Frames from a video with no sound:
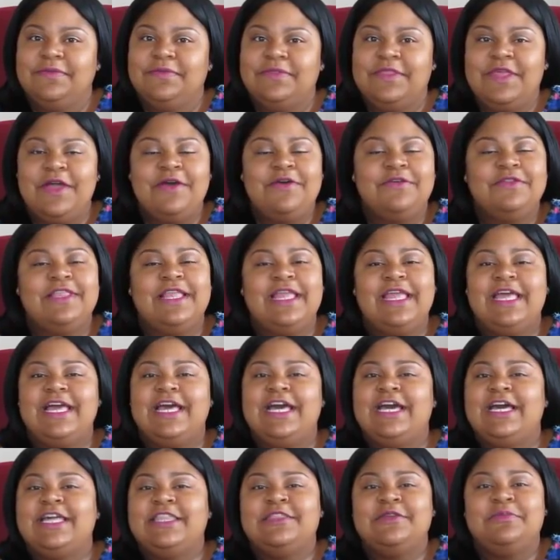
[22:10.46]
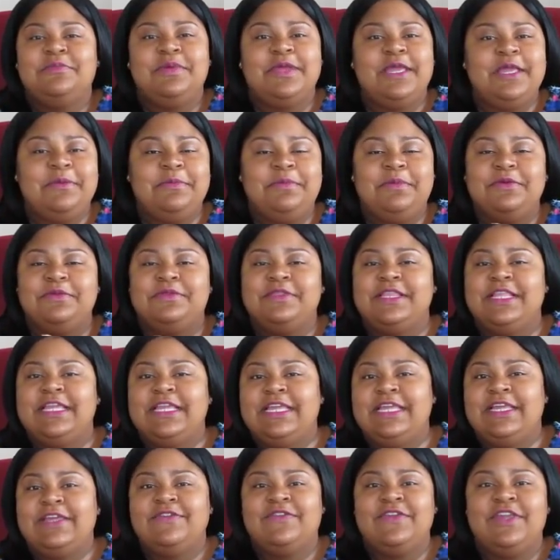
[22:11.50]
Don't let other people
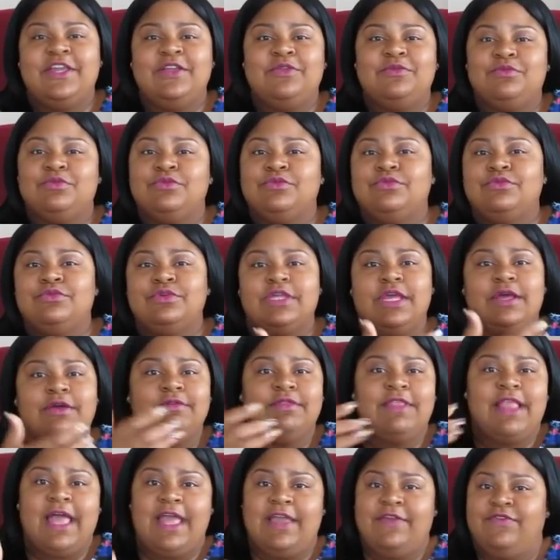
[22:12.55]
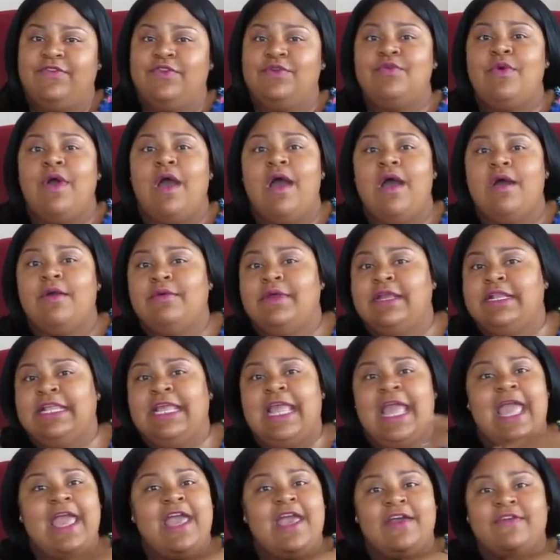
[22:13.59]
live and rule your life. You already
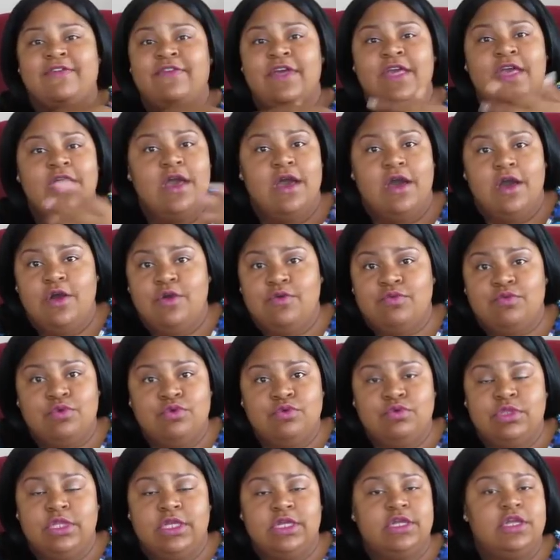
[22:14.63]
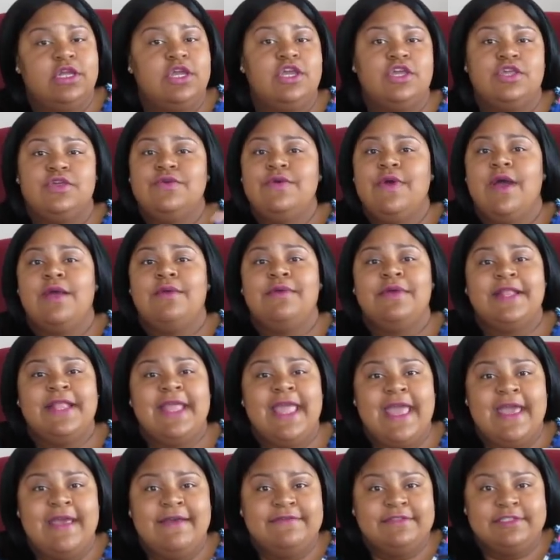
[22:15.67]
have a ruler. You already
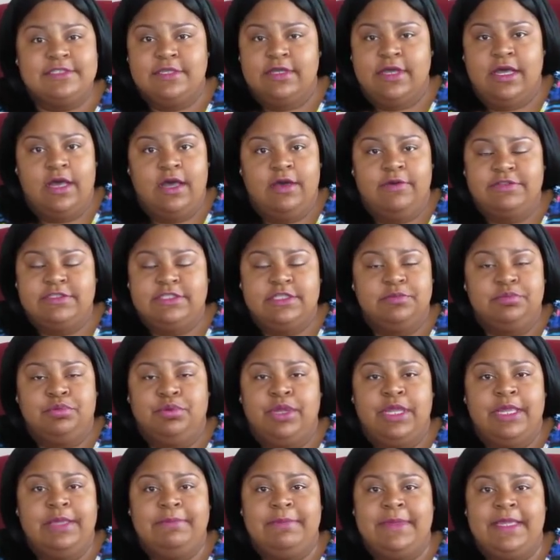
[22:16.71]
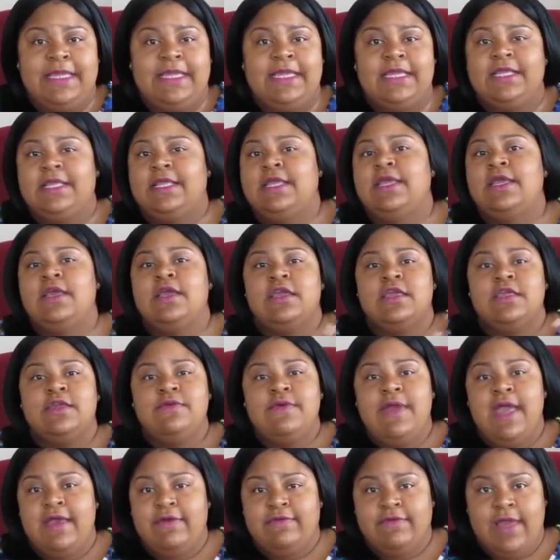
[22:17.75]
have a supreme being. You
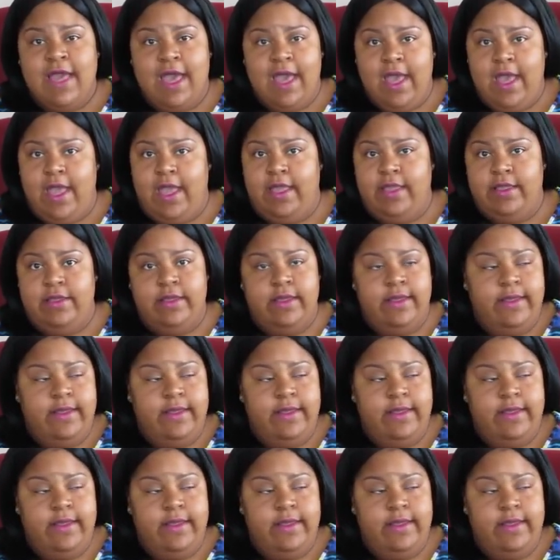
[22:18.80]
have God.